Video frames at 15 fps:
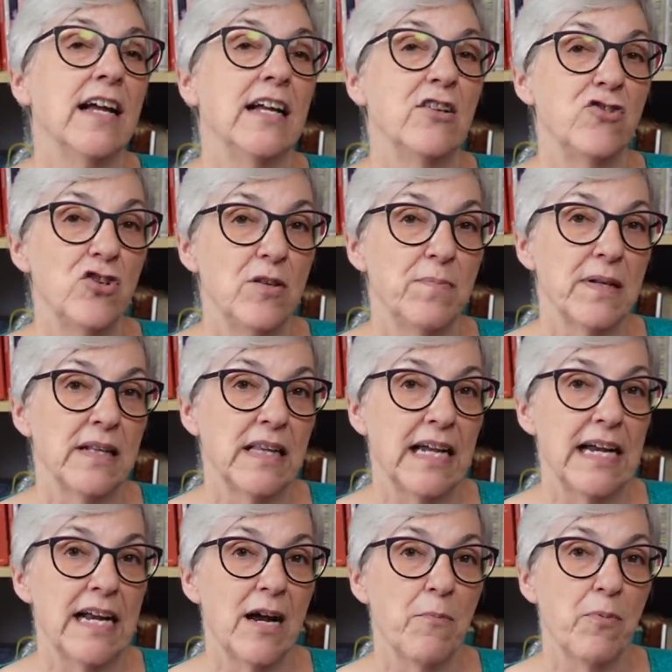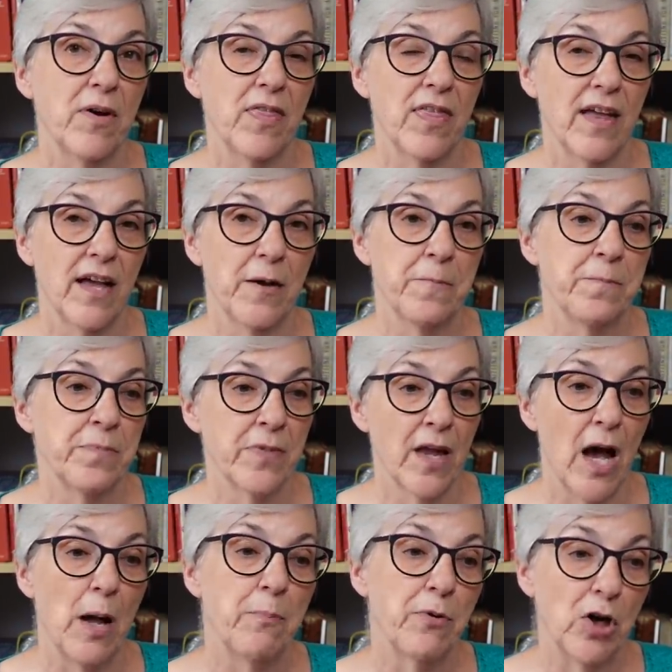And she'd been laid up with a
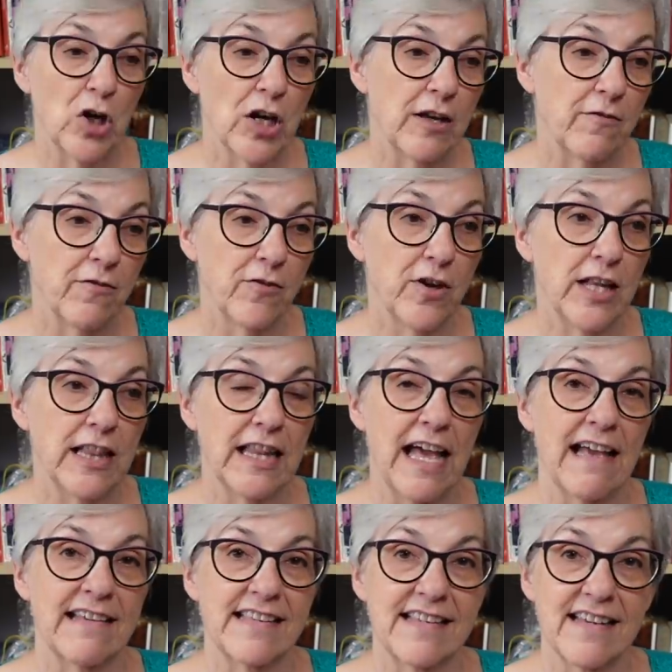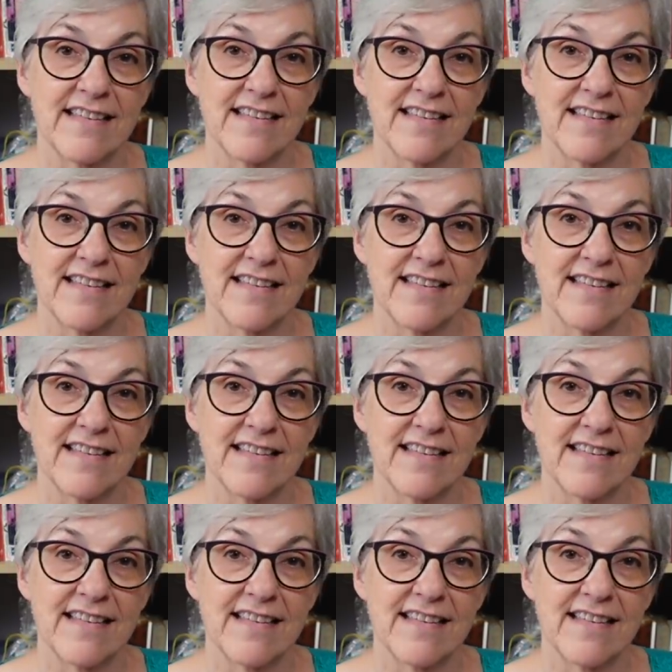broken foot last